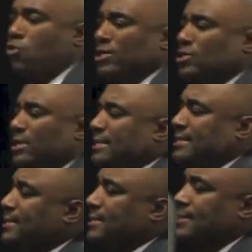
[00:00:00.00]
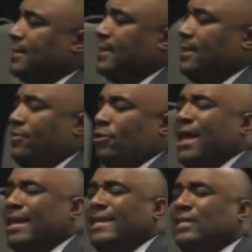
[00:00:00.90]
the question is, there are a
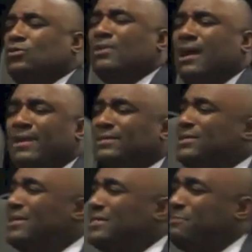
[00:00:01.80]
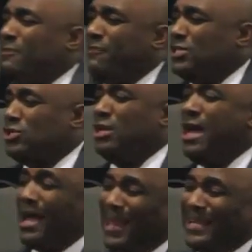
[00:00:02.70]
lot of kids who come into this profession,
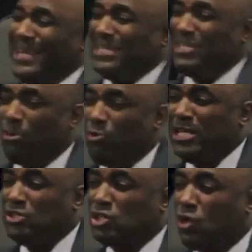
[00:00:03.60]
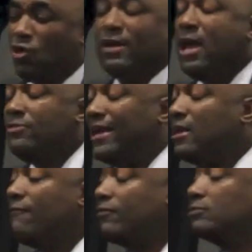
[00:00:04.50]
a lot of kids that we serve that come